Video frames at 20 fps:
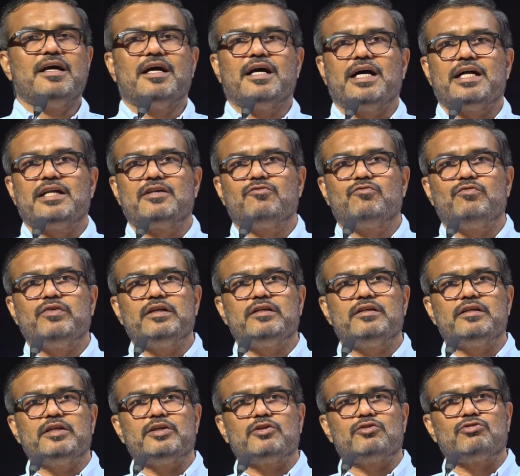and we
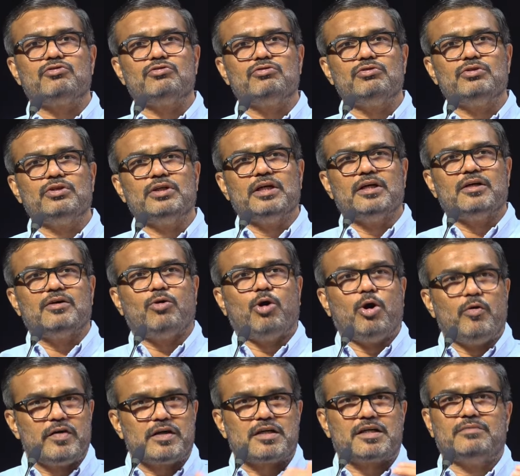need to
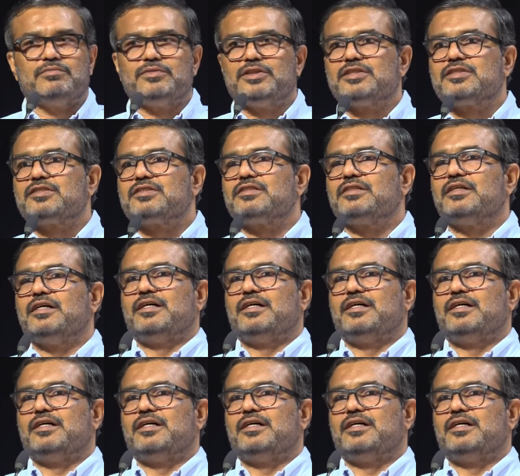overcome this